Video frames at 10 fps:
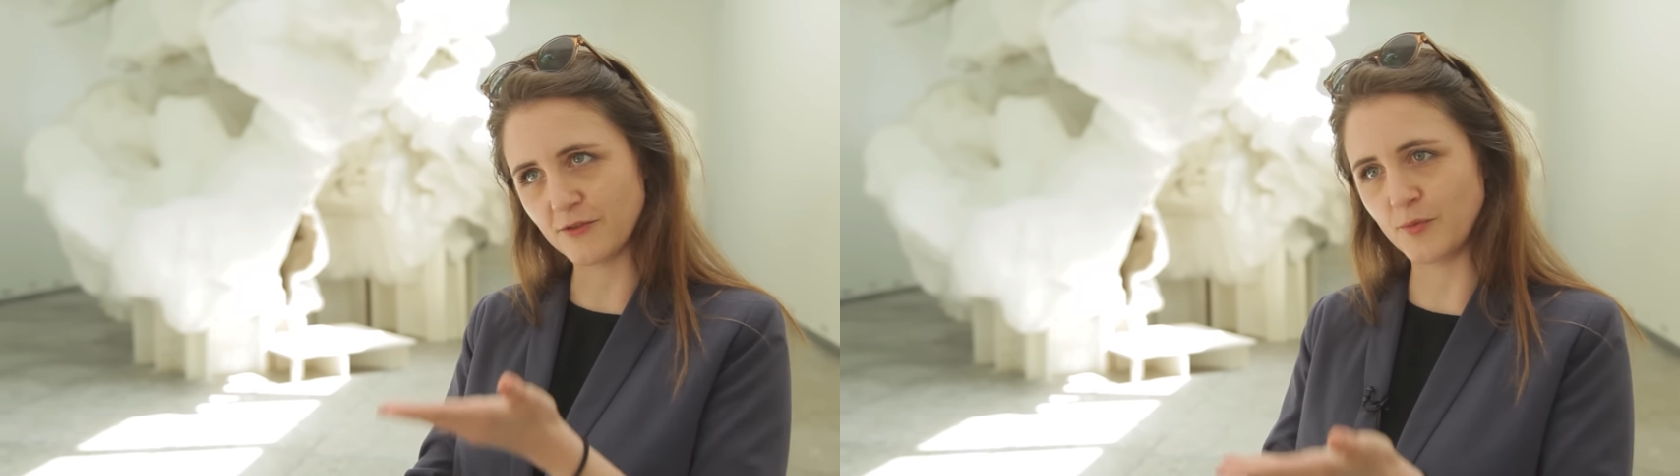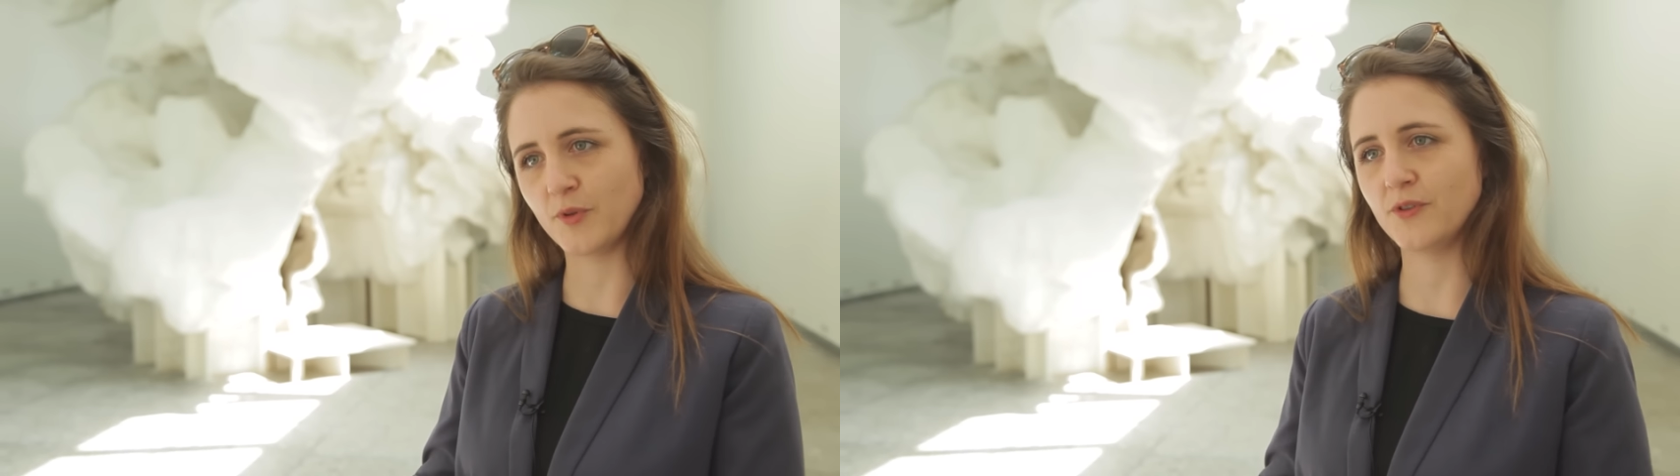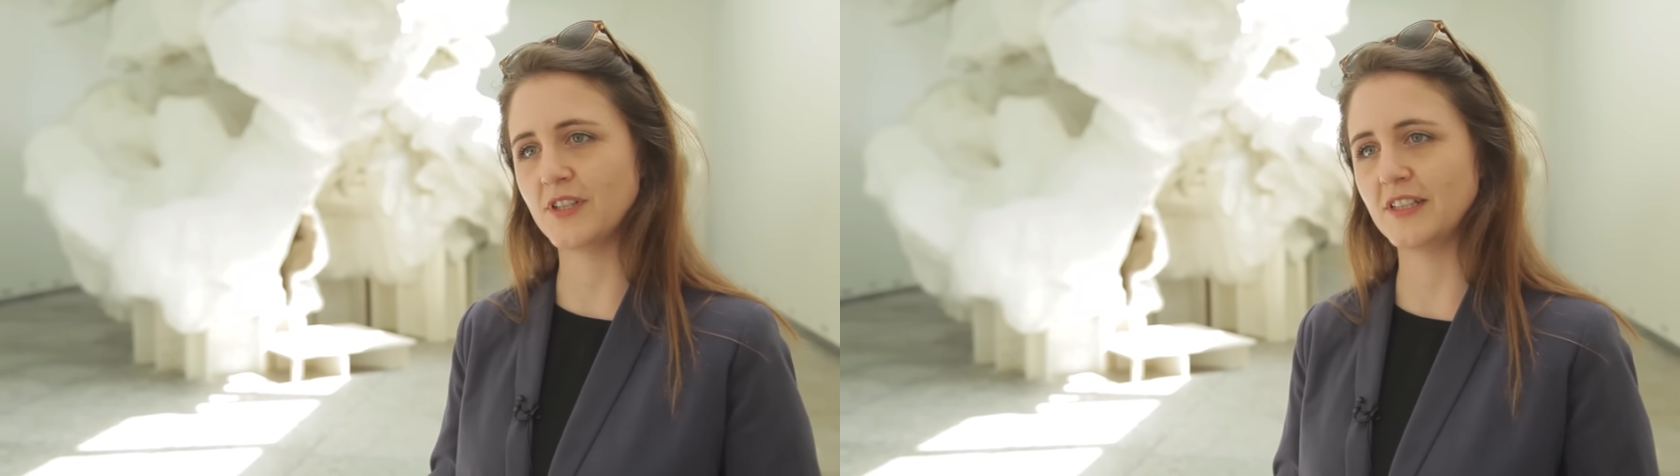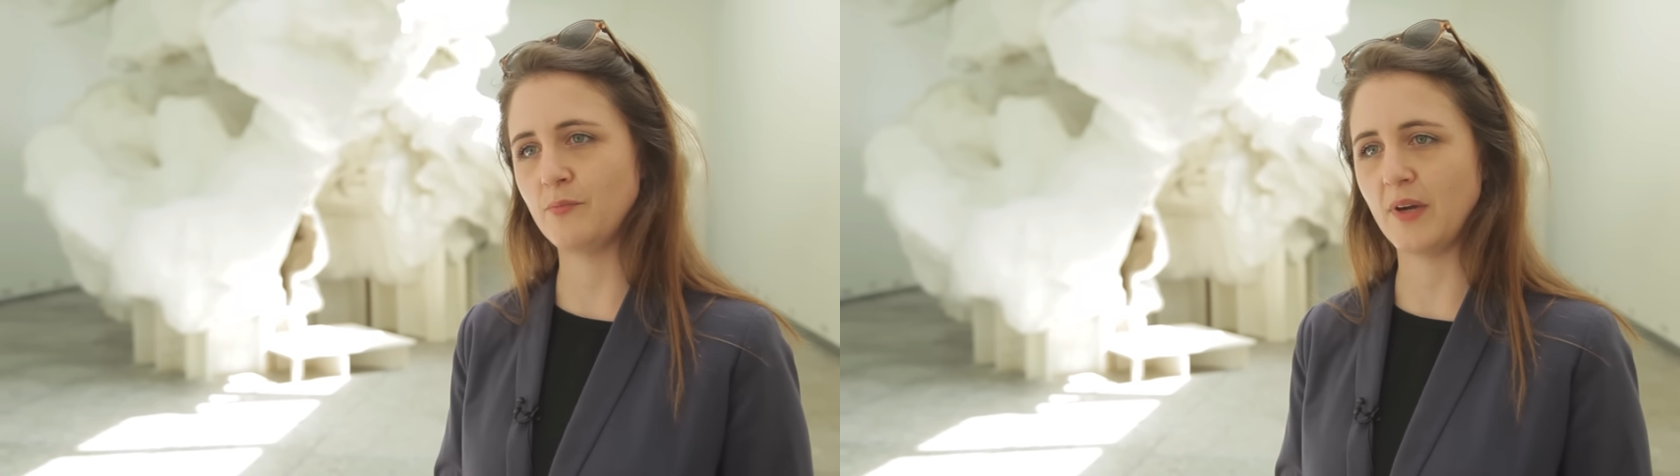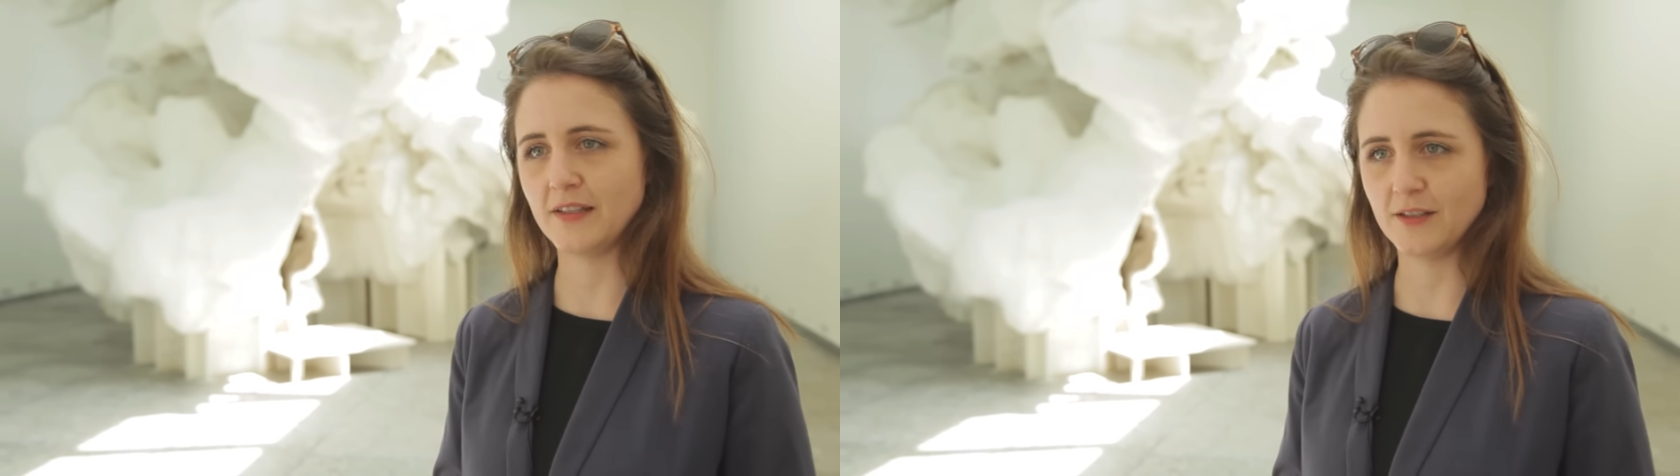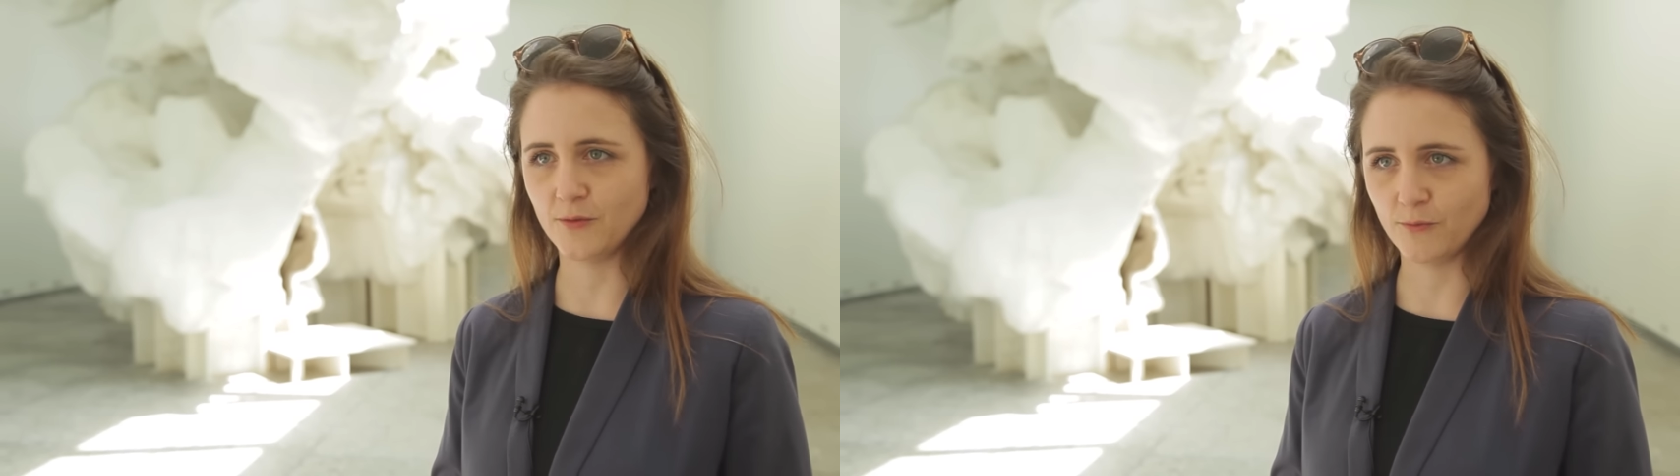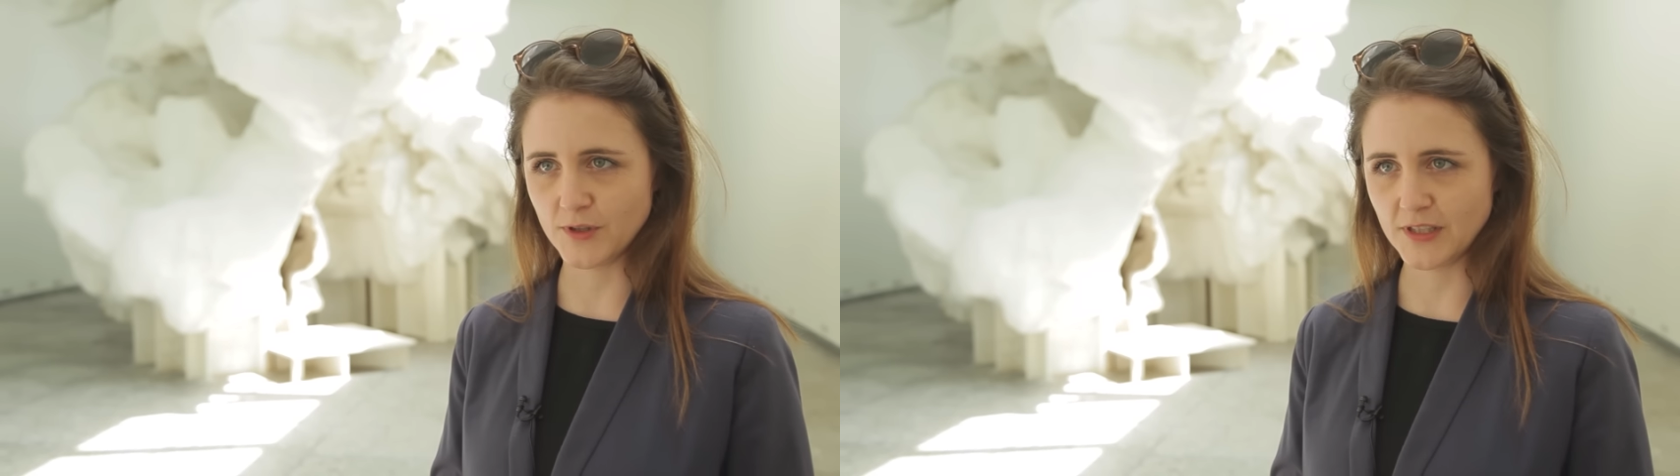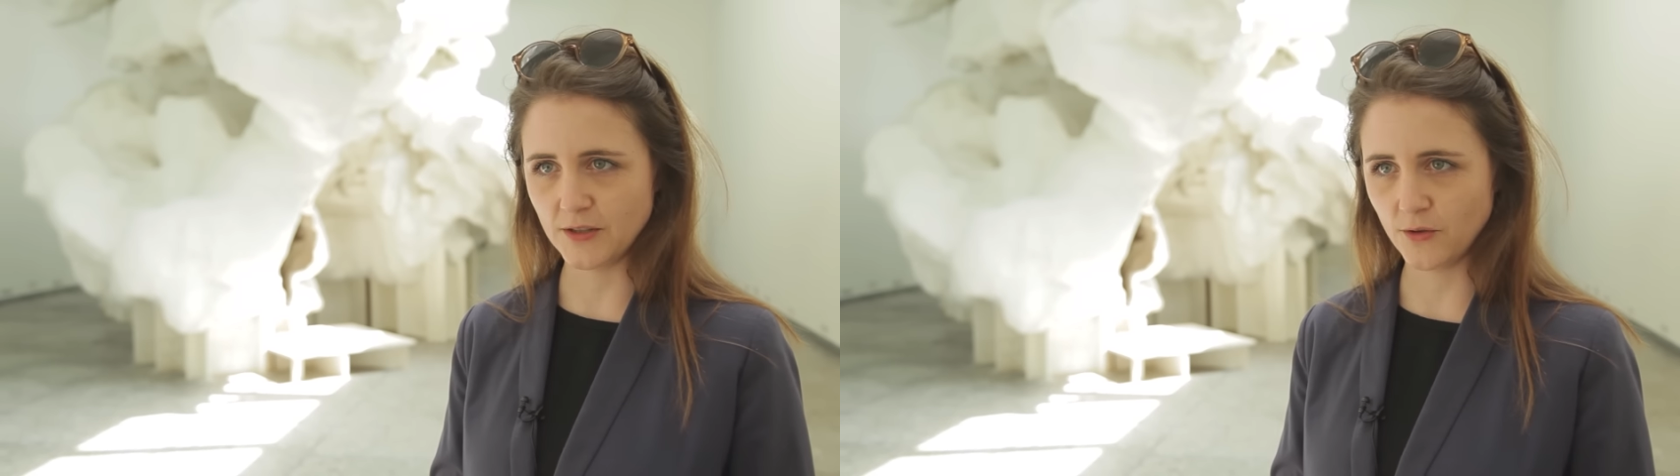of the project depending on
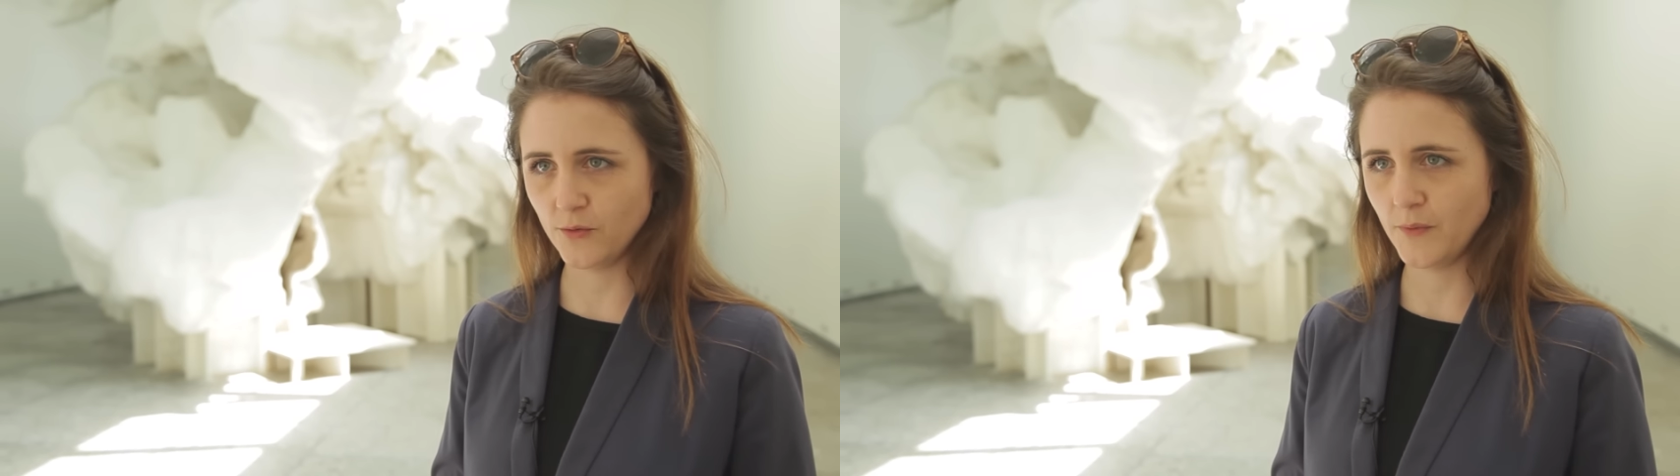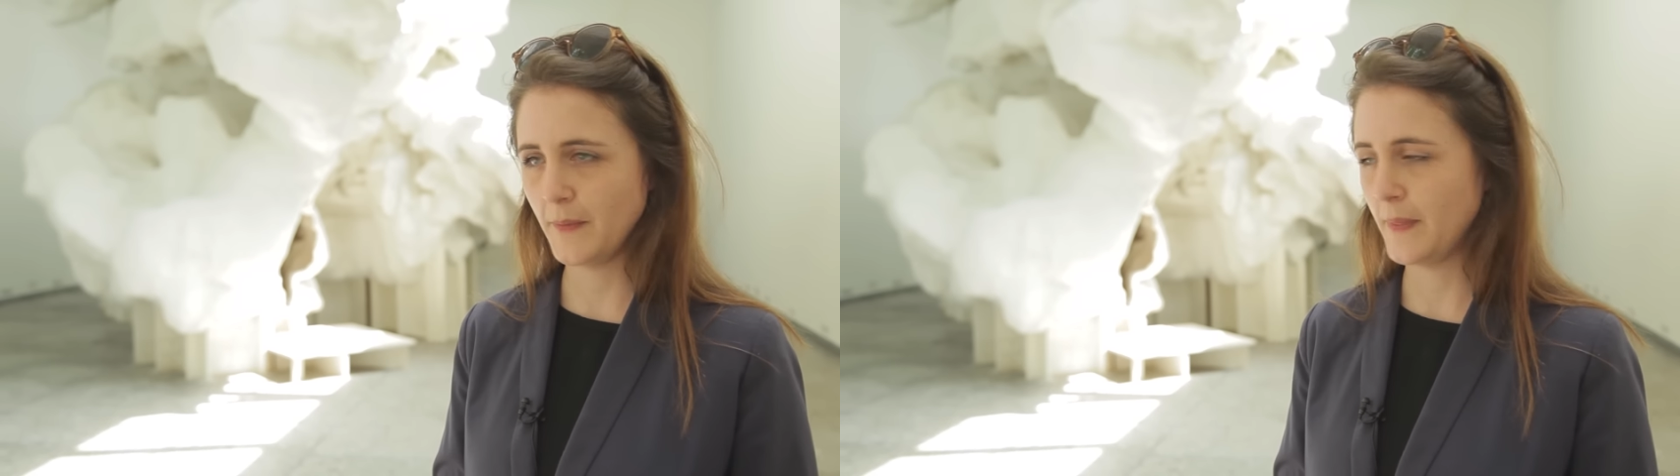what they know.